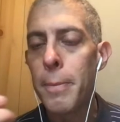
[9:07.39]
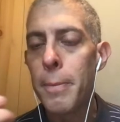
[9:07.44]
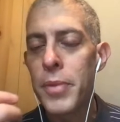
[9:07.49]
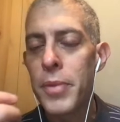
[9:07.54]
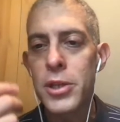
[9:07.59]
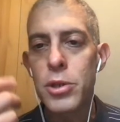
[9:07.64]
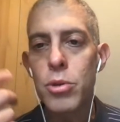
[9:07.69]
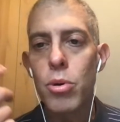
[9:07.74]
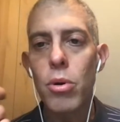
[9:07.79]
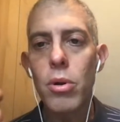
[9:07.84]

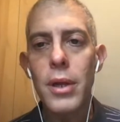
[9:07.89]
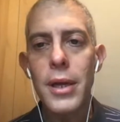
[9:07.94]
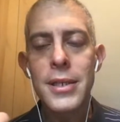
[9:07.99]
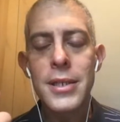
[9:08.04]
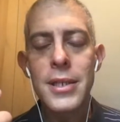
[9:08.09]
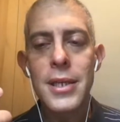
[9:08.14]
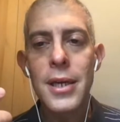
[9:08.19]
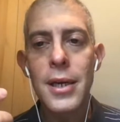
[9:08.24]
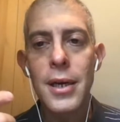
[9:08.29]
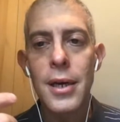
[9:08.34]
This whole
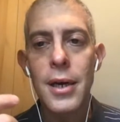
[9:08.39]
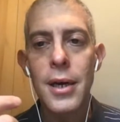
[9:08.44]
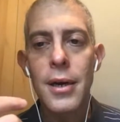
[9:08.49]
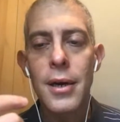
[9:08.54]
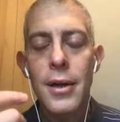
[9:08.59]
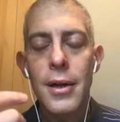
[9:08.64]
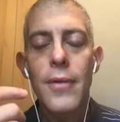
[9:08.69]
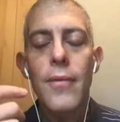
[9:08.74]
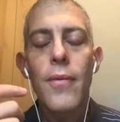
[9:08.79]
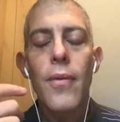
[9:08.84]
idea
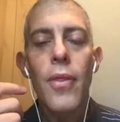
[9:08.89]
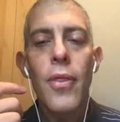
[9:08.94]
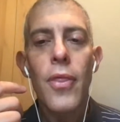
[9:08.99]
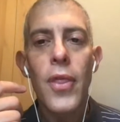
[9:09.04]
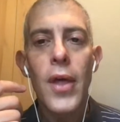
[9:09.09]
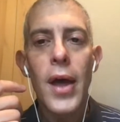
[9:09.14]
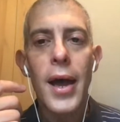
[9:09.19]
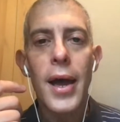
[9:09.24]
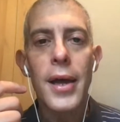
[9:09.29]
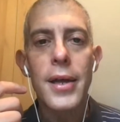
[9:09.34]

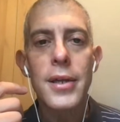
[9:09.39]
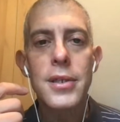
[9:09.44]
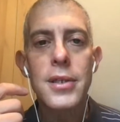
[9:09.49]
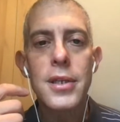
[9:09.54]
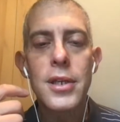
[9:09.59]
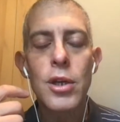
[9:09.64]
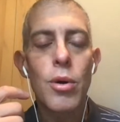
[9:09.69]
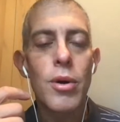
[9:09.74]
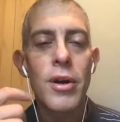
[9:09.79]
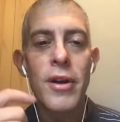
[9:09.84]
that
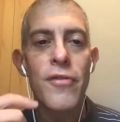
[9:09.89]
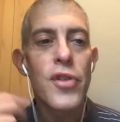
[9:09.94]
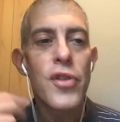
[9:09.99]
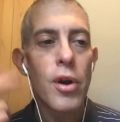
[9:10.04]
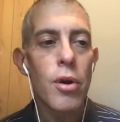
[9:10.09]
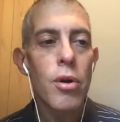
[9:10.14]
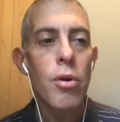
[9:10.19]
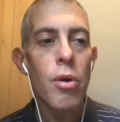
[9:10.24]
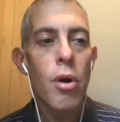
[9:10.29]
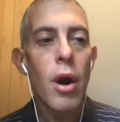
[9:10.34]
if
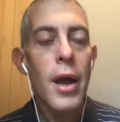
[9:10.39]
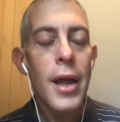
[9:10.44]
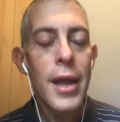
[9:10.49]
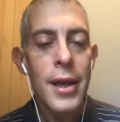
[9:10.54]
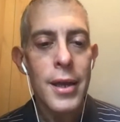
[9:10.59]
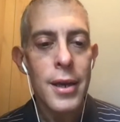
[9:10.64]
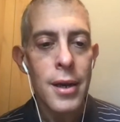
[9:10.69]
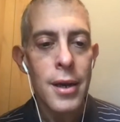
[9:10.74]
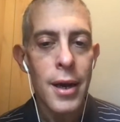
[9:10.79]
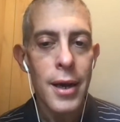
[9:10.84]
they're
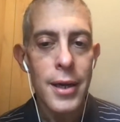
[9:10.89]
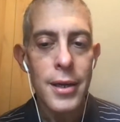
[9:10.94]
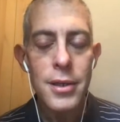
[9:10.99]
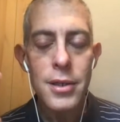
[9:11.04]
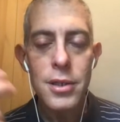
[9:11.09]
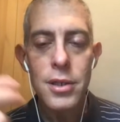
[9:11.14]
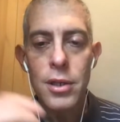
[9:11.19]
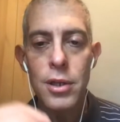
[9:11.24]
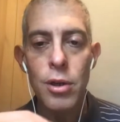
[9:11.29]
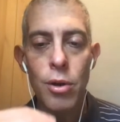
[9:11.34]
crying at
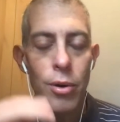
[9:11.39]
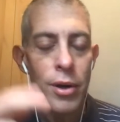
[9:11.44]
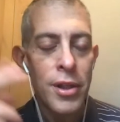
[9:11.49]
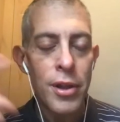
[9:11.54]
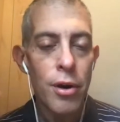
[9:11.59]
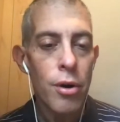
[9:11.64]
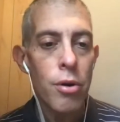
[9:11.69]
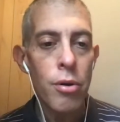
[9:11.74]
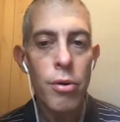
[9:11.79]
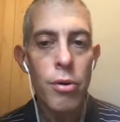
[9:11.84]
night, in
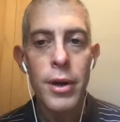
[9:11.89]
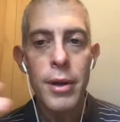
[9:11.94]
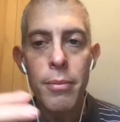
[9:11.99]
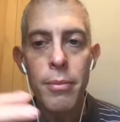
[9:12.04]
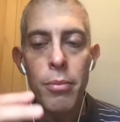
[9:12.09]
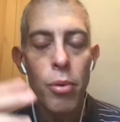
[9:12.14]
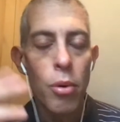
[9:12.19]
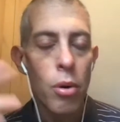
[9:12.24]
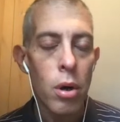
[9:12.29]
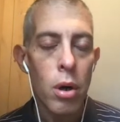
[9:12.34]
their
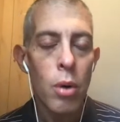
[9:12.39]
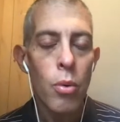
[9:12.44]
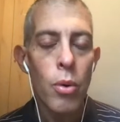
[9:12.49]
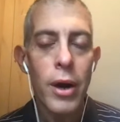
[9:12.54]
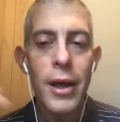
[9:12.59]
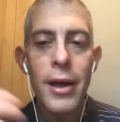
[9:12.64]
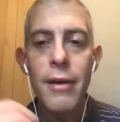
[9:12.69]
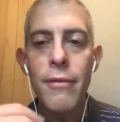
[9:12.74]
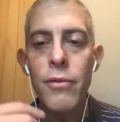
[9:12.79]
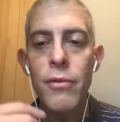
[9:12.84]
crib or
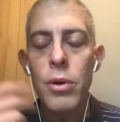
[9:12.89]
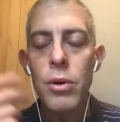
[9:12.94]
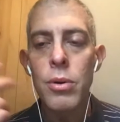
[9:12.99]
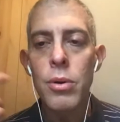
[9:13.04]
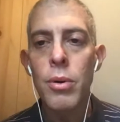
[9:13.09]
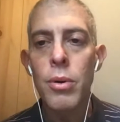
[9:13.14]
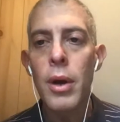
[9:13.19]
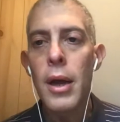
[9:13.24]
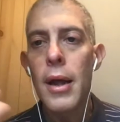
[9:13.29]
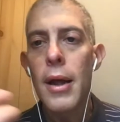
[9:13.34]
what have
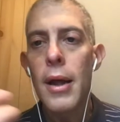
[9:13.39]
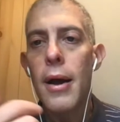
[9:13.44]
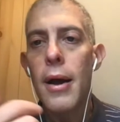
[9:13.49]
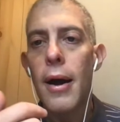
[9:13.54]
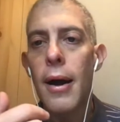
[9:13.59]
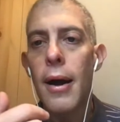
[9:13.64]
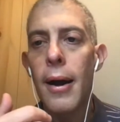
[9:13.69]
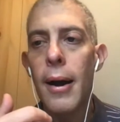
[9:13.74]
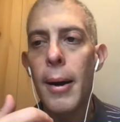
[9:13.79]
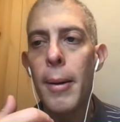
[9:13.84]
you,
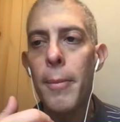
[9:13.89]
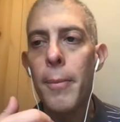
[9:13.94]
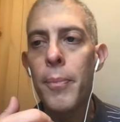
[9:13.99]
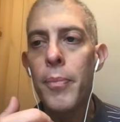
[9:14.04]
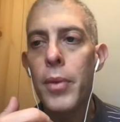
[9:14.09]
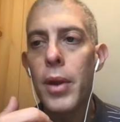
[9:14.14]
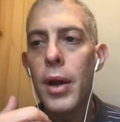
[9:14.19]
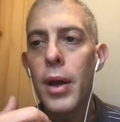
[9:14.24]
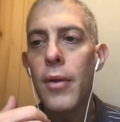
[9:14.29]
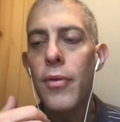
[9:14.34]

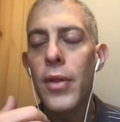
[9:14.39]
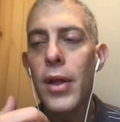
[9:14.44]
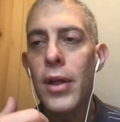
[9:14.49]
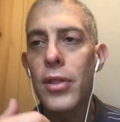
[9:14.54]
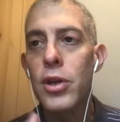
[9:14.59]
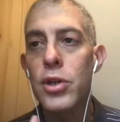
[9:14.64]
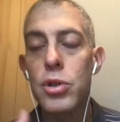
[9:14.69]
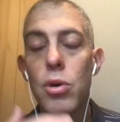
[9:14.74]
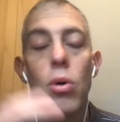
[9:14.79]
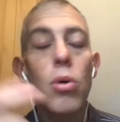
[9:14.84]
that
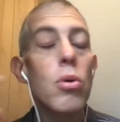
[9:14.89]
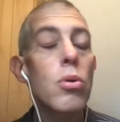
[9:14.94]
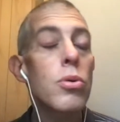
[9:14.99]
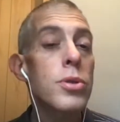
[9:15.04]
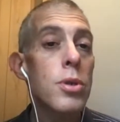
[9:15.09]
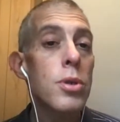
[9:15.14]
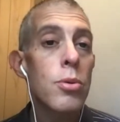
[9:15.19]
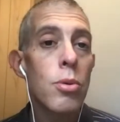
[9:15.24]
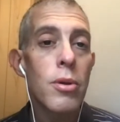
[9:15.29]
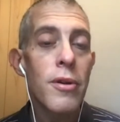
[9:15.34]
there's a whole
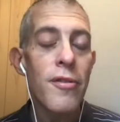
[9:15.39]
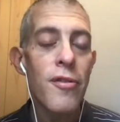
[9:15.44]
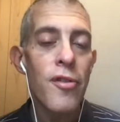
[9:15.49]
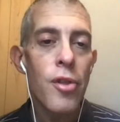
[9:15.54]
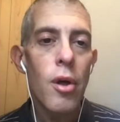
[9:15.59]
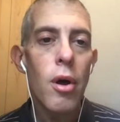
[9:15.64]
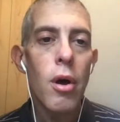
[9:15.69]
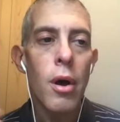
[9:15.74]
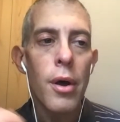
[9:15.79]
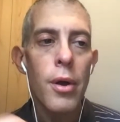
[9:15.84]
school of
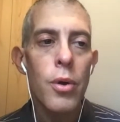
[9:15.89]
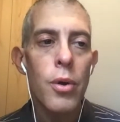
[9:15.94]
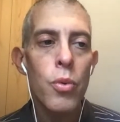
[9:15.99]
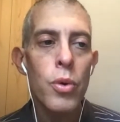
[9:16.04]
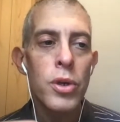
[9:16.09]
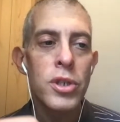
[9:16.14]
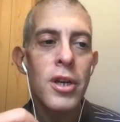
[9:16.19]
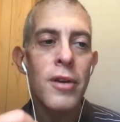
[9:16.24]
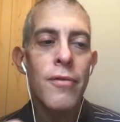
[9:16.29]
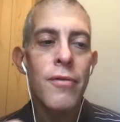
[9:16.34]
thought
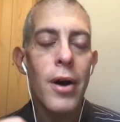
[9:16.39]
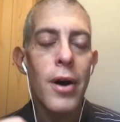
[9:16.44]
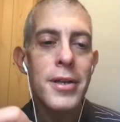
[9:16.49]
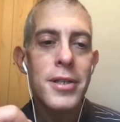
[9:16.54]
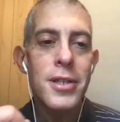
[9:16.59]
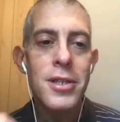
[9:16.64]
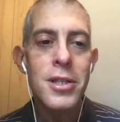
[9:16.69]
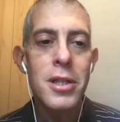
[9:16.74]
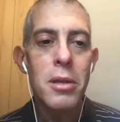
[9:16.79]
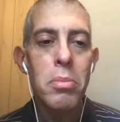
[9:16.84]
which
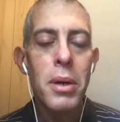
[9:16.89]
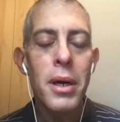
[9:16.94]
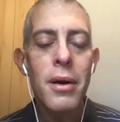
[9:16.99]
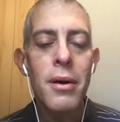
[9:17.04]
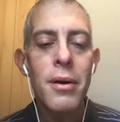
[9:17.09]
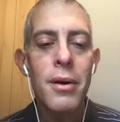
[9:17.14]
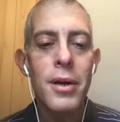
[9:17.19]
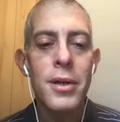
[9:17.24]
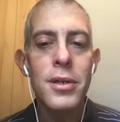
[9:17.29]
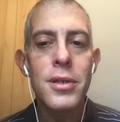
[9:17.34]
advises the
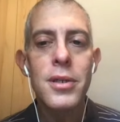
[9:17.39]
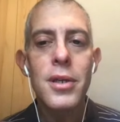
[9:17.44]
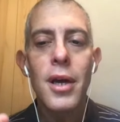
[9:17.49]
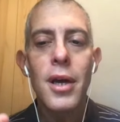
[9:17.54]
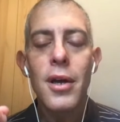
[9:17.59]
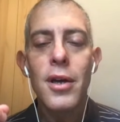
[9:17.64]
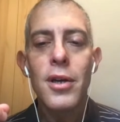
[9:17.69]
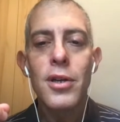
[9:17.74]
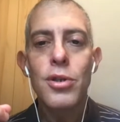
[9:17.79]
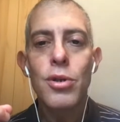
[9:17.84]
parent
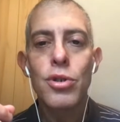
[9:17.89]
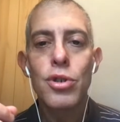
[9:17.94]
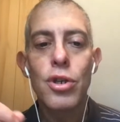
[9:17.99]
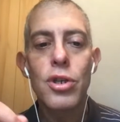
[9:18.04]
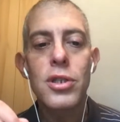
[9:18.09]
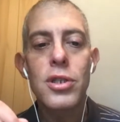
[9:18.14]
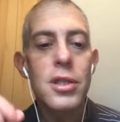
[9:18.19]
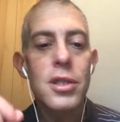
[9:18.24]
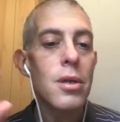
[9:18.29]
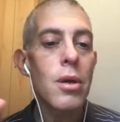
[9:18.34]
to
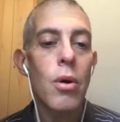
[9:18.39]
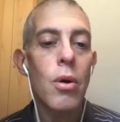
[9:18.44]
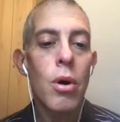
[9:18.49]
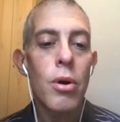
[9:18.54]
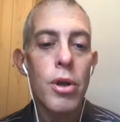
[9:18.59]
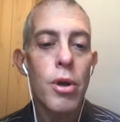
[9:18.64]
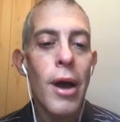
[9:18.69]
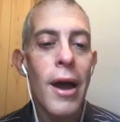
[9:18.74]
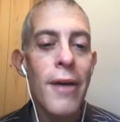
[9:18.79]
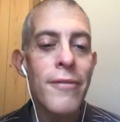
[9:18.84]
just, oh,
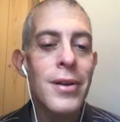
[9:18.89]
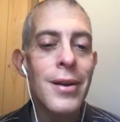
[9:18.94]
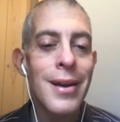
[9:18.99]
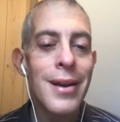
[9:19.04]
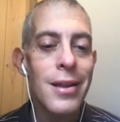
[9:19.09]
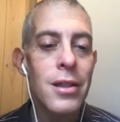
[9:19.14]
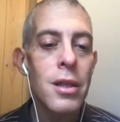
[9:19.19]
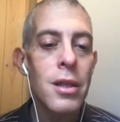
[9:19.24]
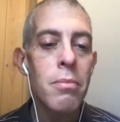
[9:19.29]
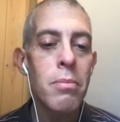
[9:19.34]
you have to
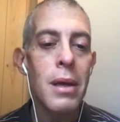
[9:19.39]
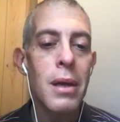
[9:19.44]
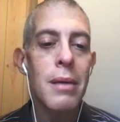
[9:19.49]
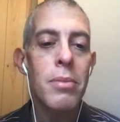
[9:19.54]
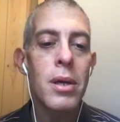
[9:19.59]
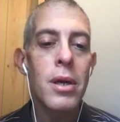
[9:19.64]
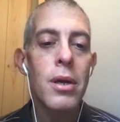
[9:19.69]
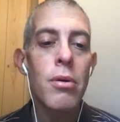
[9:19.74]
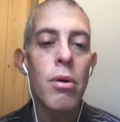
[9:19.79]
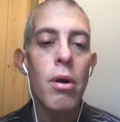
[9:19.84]
let the
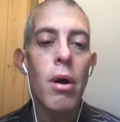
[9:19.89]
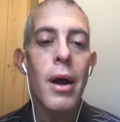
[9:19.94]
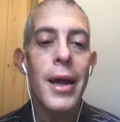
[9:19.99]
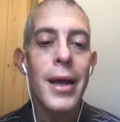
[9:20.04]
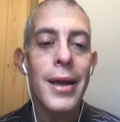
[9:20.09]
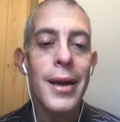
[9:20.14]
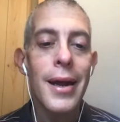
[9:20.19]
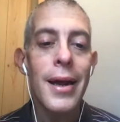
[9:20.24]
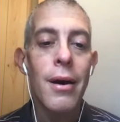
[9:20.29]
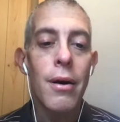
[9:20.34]
baby cry
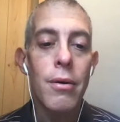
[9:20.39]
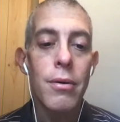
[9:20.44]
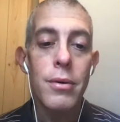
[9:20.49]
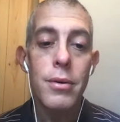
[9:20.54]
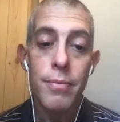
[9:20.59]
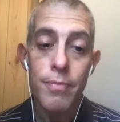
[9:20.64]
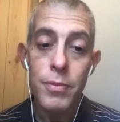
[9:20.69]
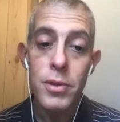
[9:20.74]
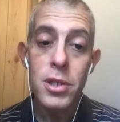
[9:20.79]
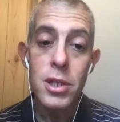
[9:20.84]
it out,
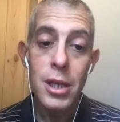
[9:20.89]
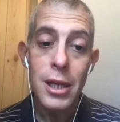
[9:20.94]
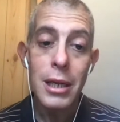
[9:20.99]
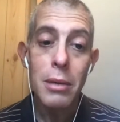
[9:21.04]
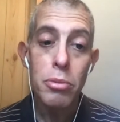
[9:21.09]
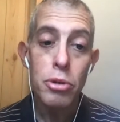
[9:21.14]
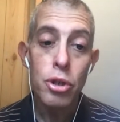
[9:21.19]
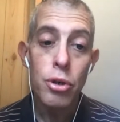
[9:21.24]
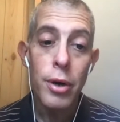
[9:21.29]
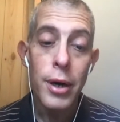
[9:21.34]

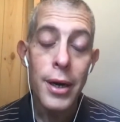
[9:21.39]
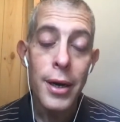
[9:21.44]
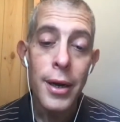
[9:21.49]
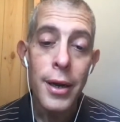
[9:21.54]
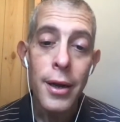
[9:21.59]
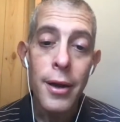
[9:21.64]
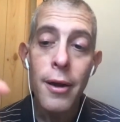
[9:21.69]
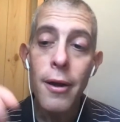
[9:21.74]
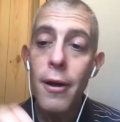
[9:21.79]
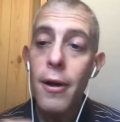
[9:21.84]
sleep
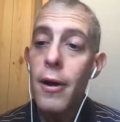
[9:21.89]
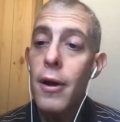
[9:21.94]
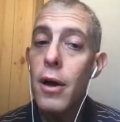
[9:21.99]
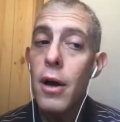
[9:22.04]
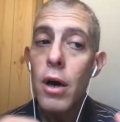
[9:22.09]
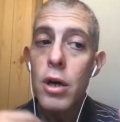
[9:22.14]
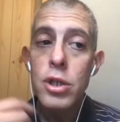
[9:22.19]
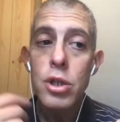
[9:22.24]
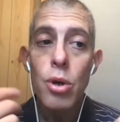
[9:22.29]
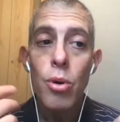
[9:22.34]
training,
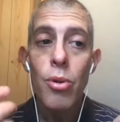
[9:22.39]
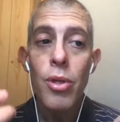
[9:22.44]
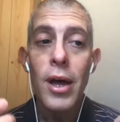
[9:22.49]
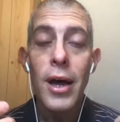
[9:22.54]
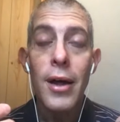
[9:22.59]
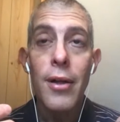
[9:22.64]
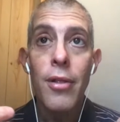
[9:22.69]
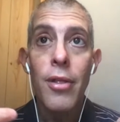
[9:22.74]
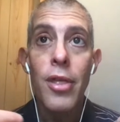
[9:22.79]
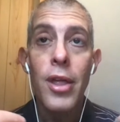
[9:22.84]
so
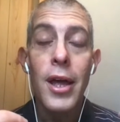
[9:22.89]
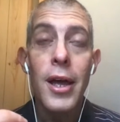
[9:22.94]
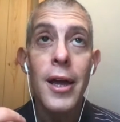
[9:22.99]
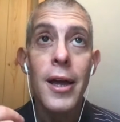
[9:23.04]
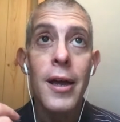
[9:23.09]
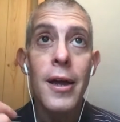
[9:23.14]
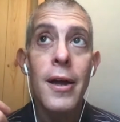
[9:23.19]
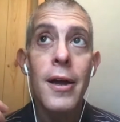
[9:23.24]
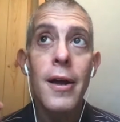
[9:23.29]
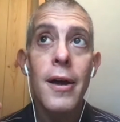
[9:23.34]
that
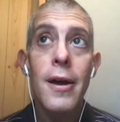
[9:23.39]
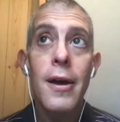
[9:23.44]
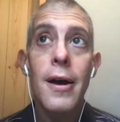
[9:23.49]
they